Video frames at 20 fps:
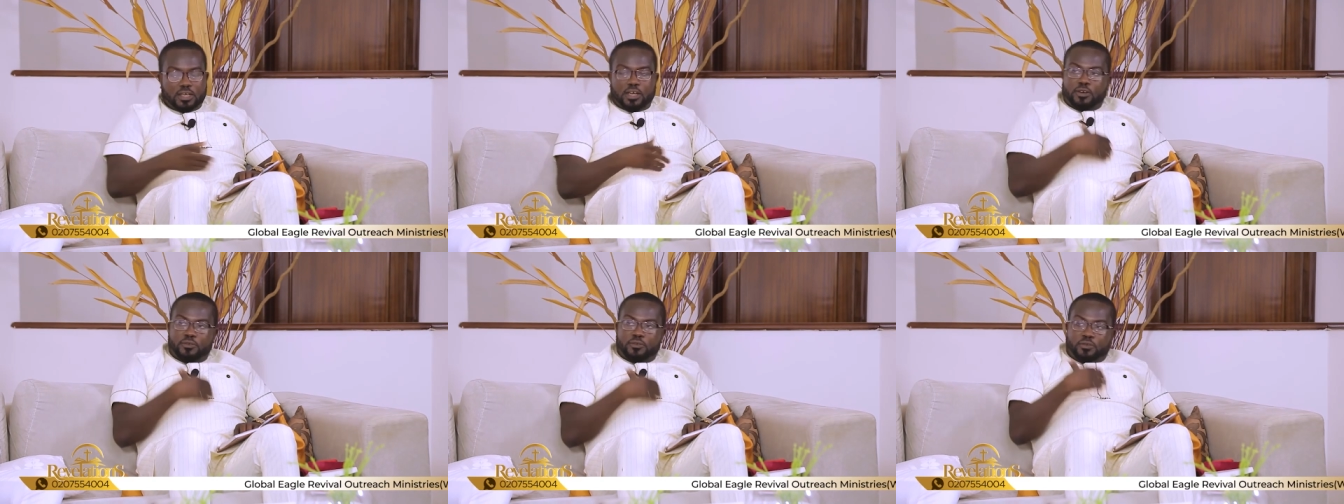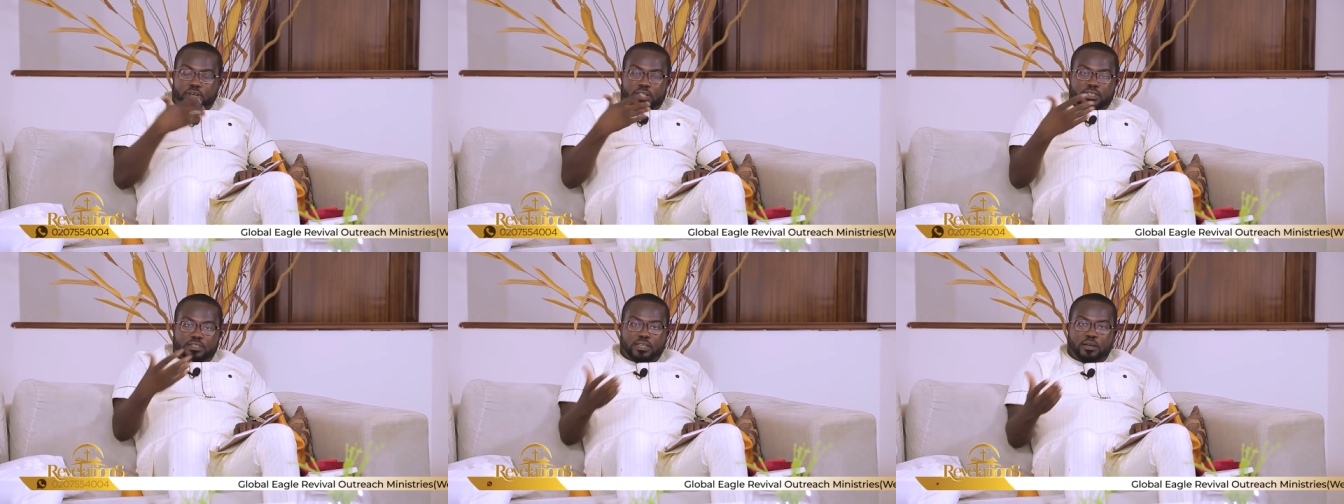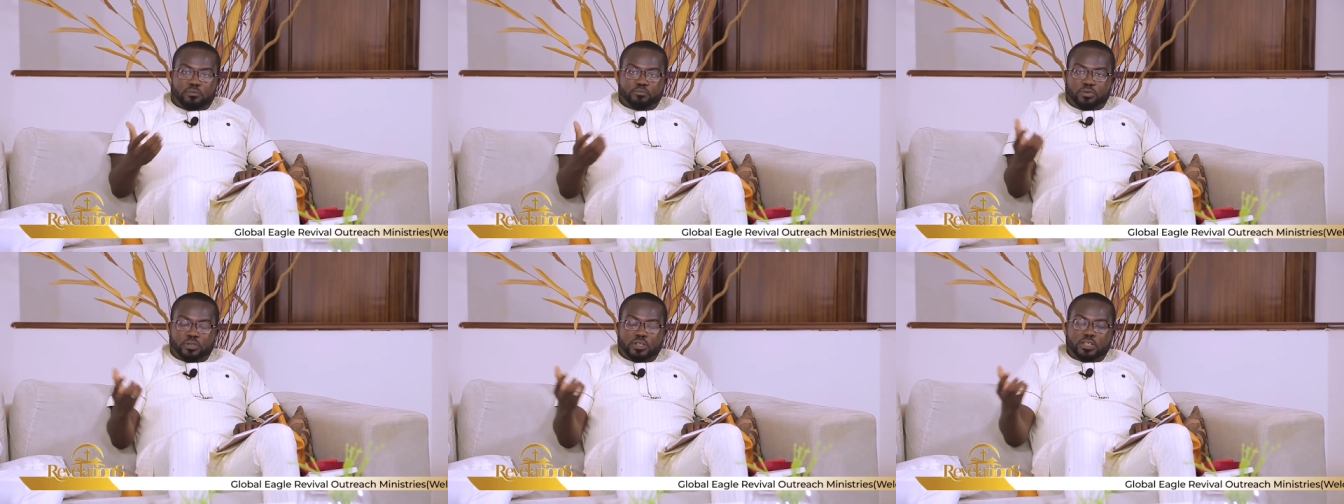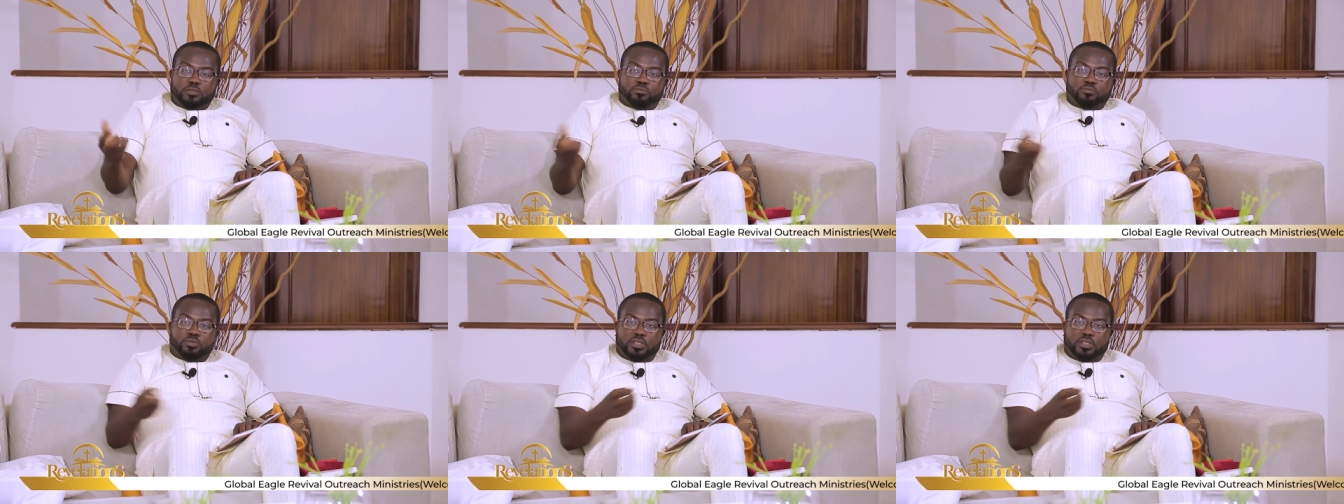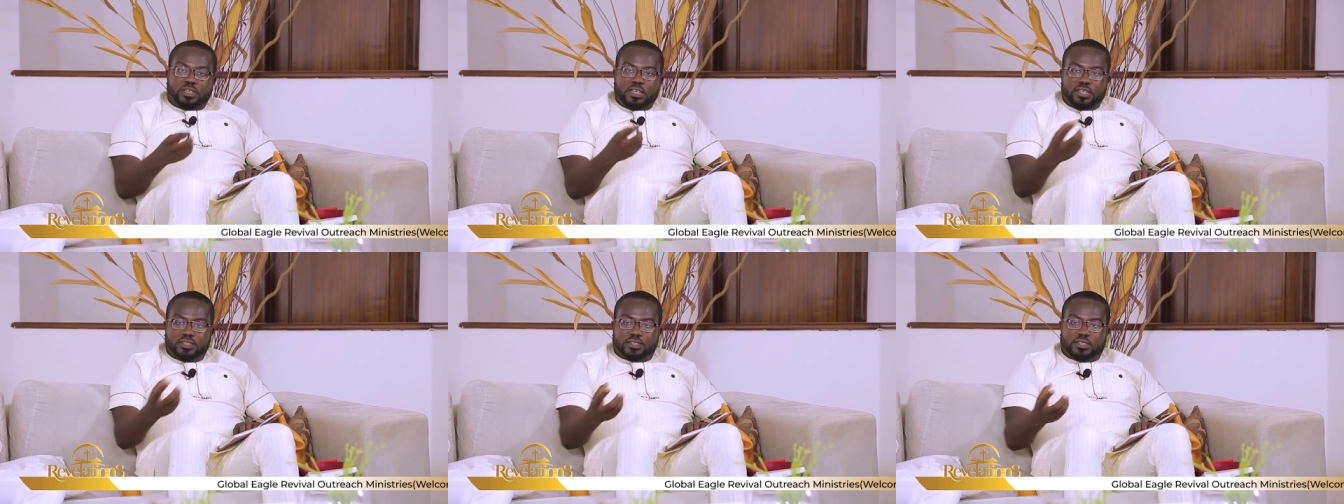For example, in
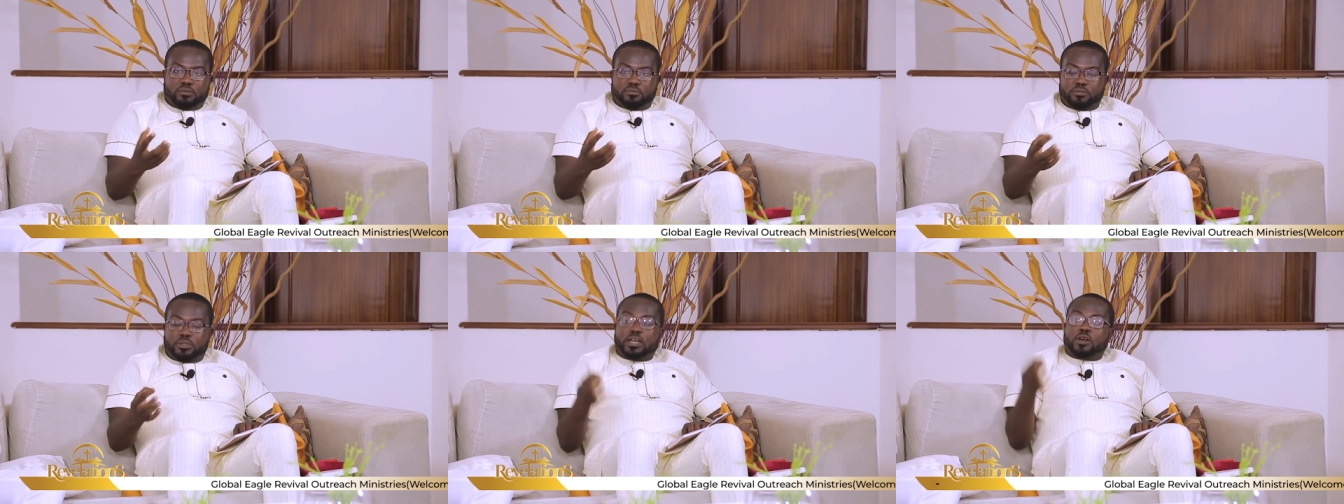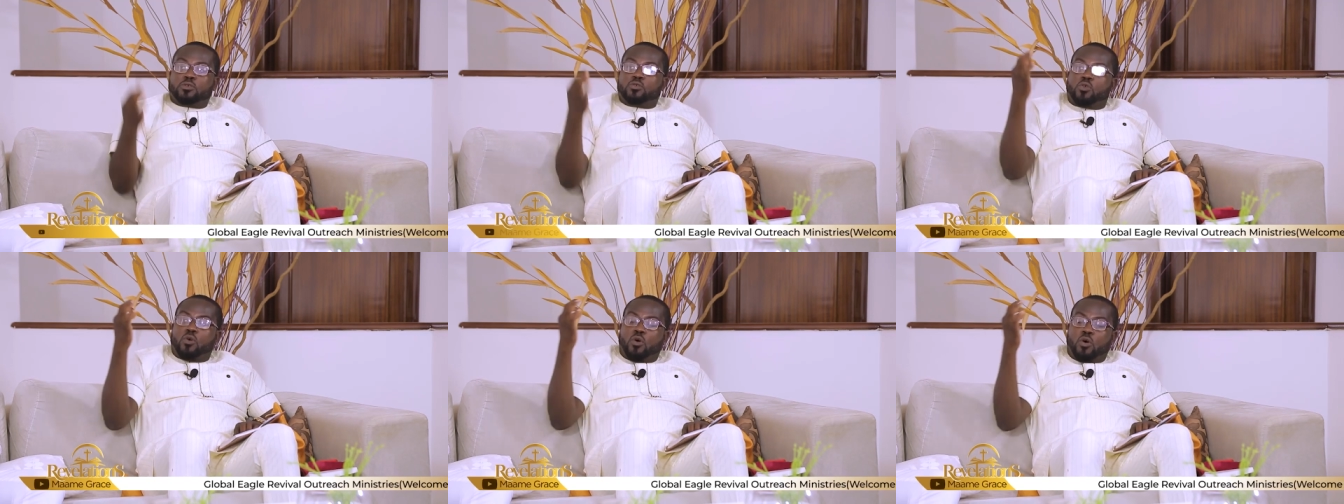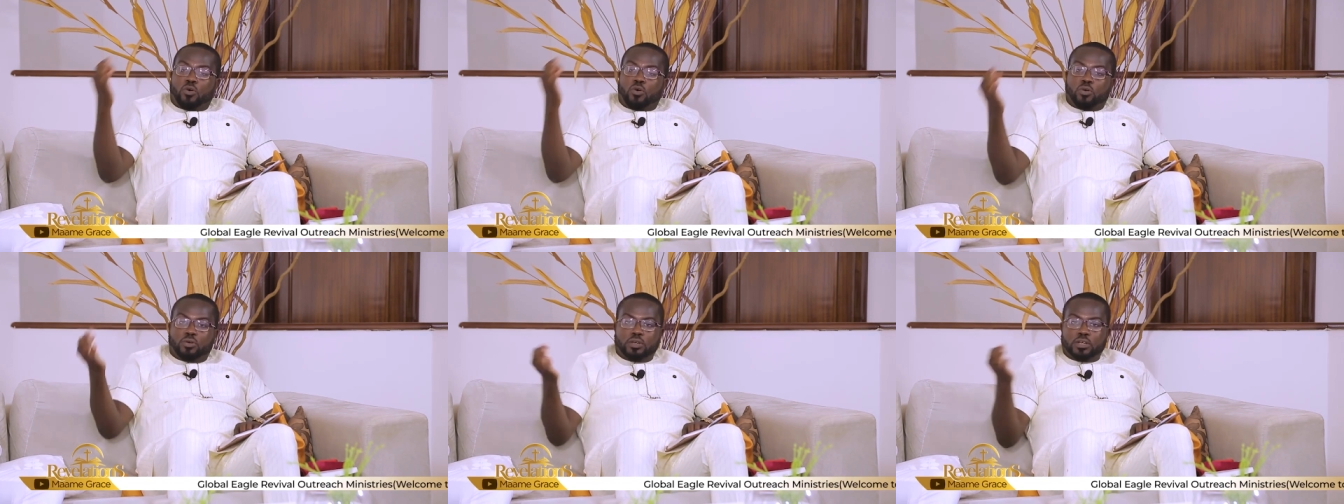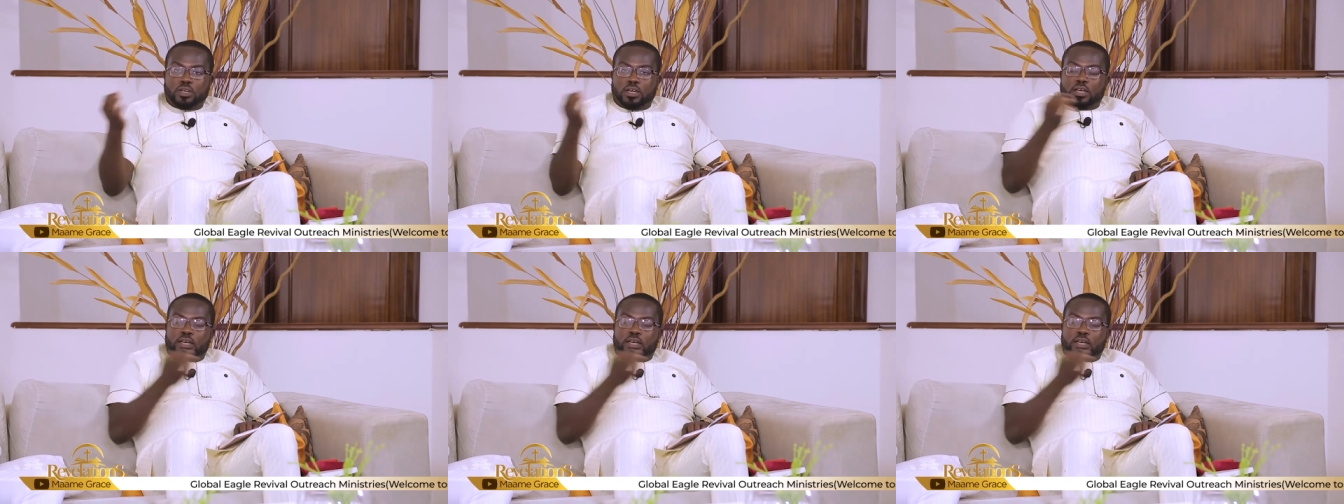Buddhism, the goal